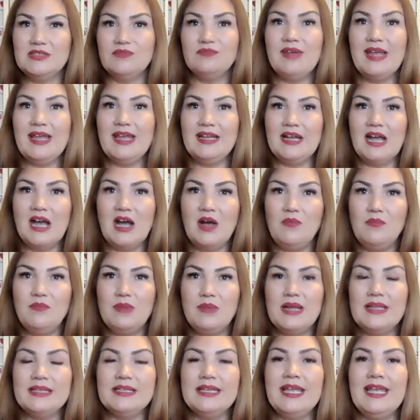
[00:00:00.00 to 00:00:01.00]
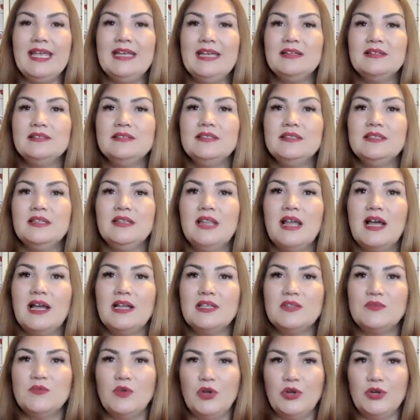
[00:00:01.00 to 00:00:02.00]
to wake up and heal the
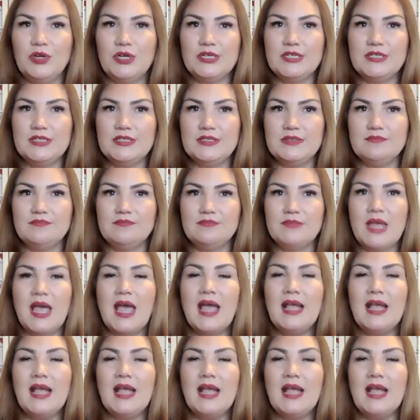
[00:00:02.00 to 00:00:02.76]
light workers